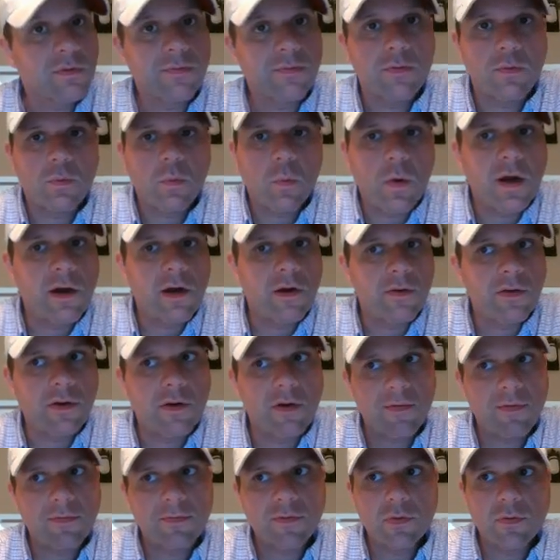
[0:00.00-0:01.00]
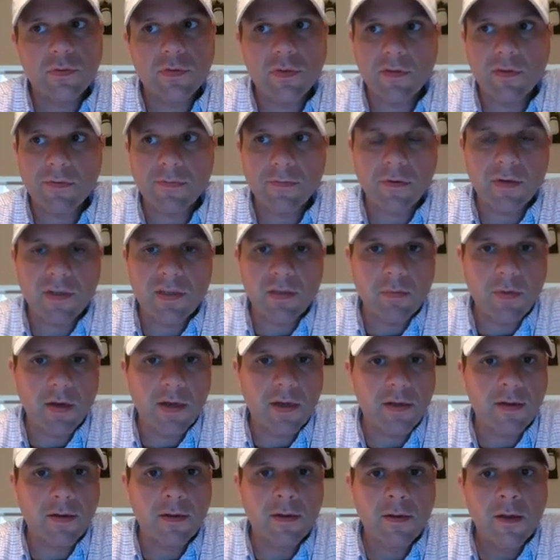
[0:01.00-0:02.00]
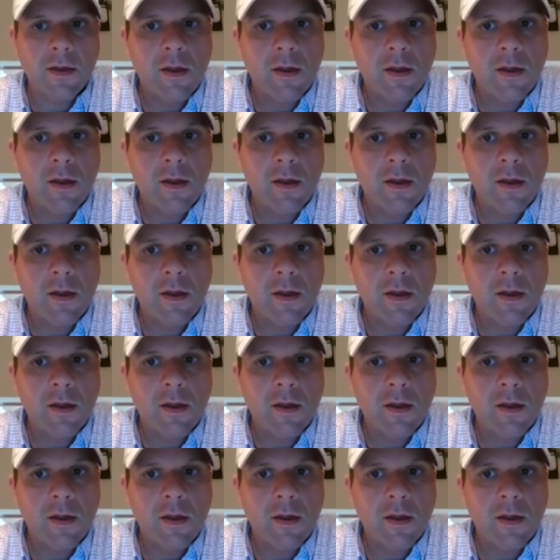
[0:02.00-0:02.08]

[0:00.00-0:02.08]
for a while now. I've used it for eBay.